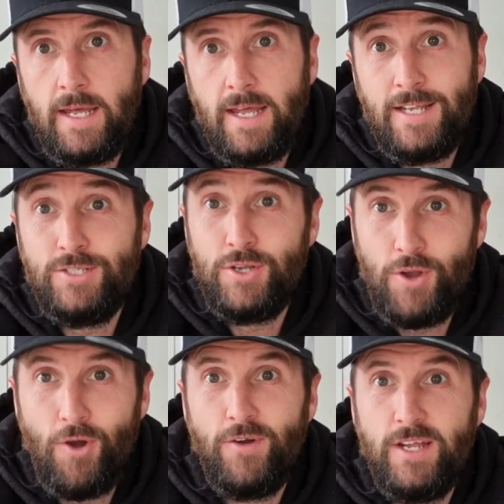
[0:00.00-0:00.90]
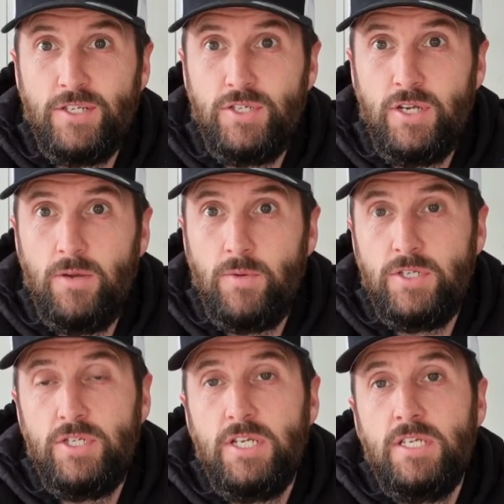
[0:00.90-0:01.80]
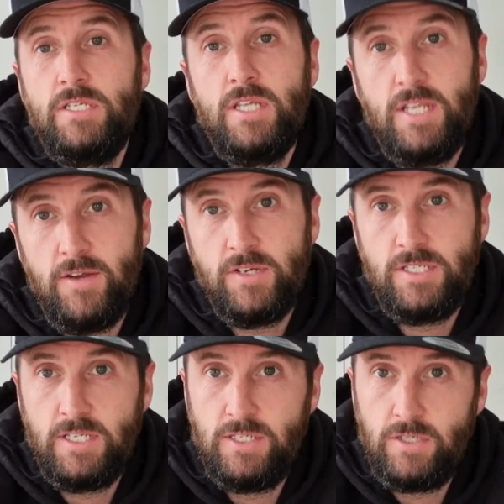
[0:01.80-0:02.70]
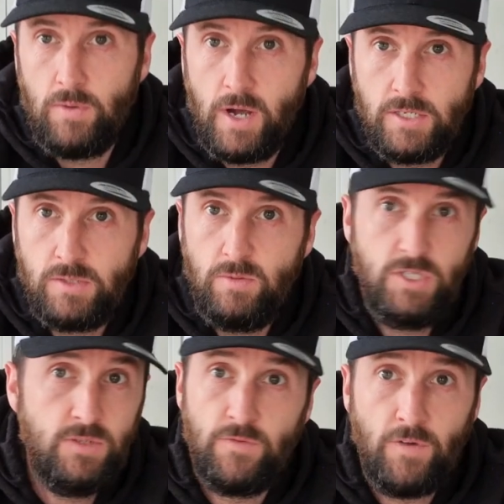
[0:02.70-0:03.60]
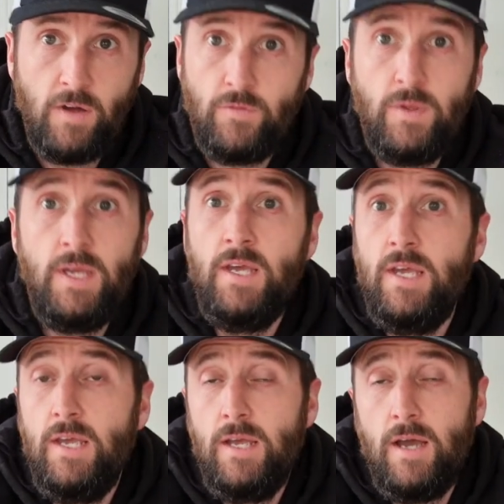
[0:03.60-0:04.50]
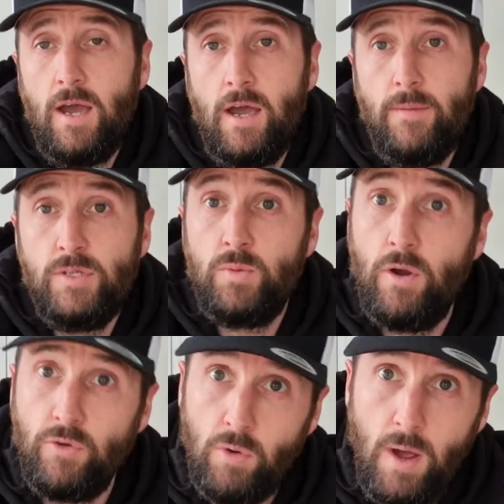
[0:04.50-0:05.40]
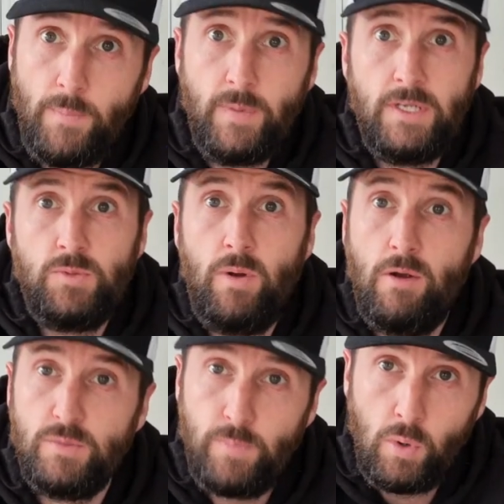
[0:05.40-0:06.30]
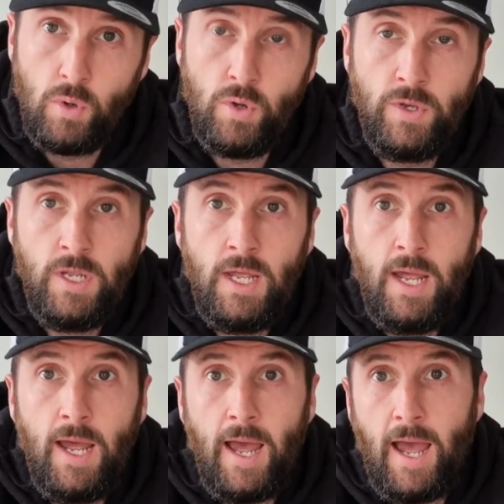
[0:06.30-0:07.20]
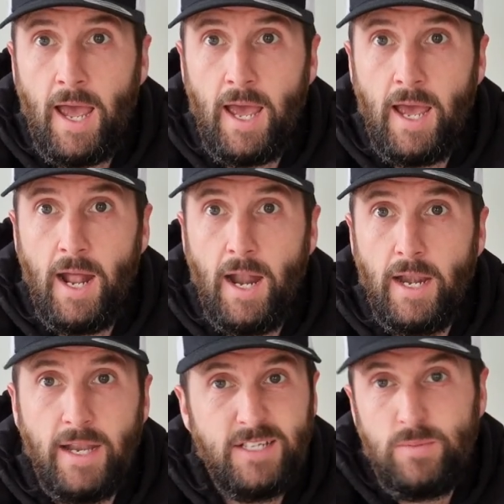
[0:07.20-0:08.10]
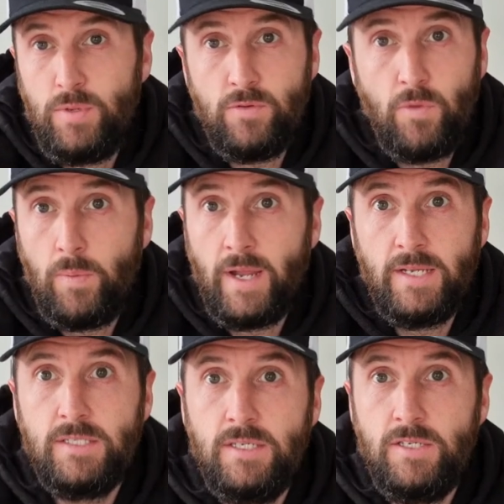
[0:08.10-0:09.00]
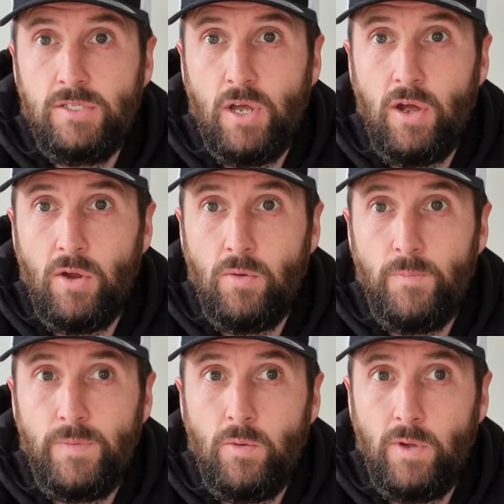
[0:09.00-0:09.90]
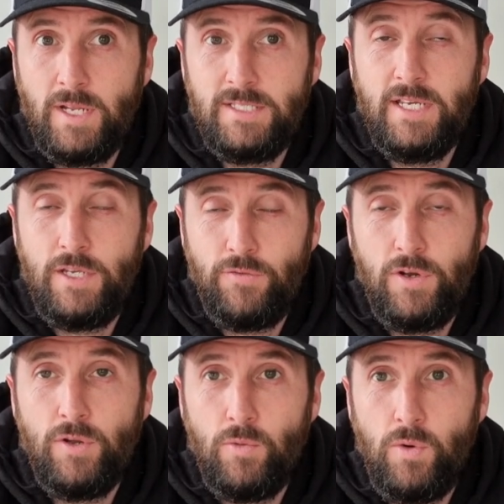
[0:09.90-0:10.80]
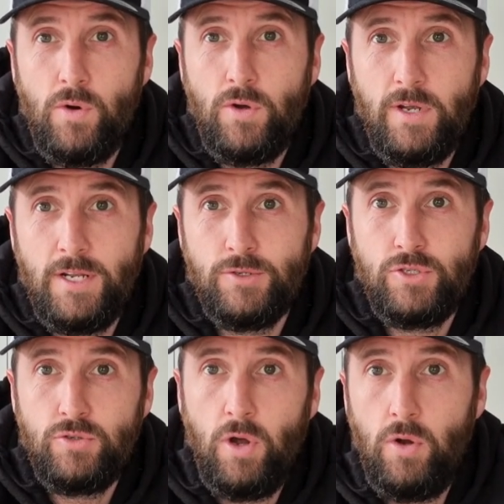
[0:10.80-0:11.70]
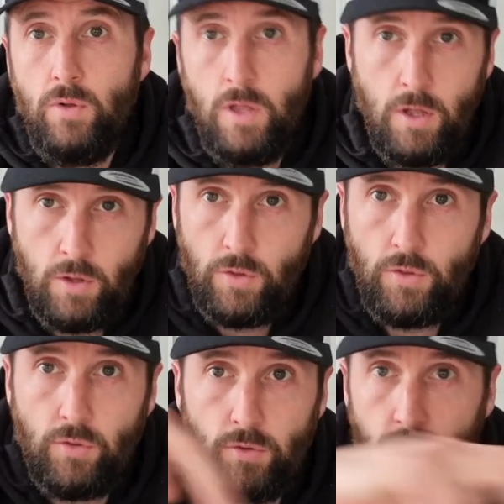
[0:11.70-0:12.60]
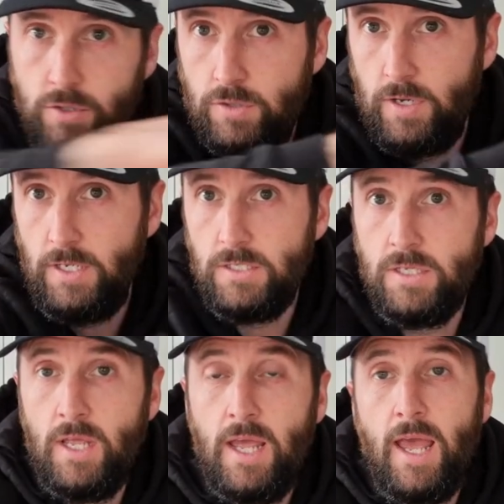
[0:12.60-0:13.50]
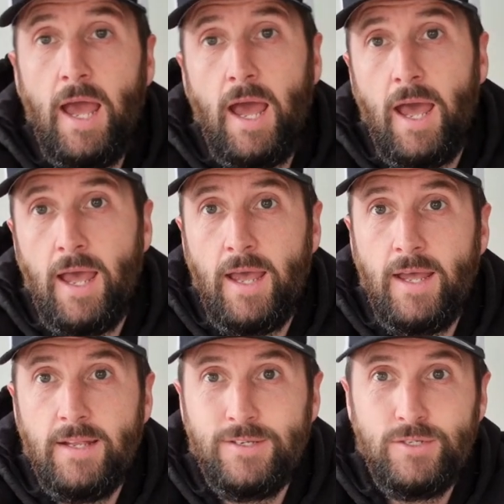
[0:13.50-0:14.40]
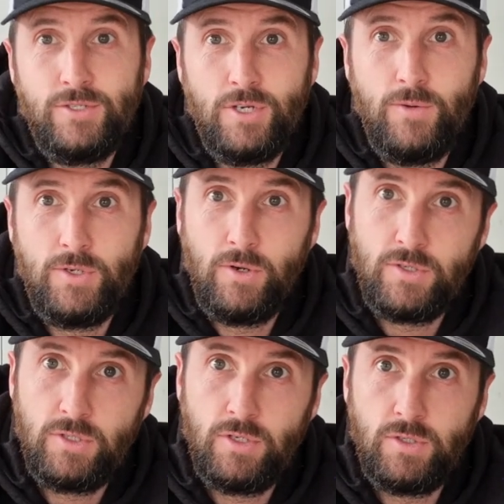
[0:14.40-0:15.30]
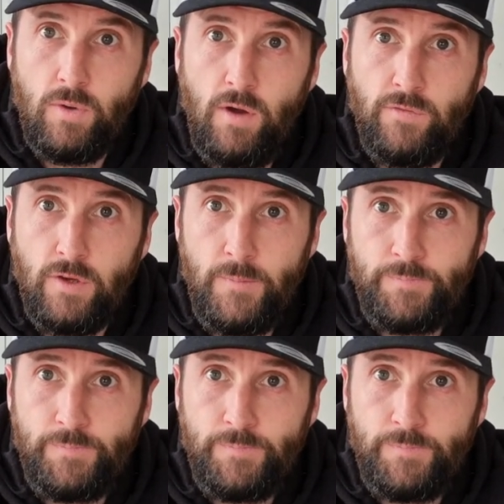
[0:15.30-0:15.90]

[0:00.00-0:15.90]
into Norwich, which is the nearest city to us, which isn't far from here. Um, it's where I grew up, it's where I was born, and it's a beautiful place. So we're going to take you for a little walk, a little stroll through the streets, and show you what Norwich has got to offer.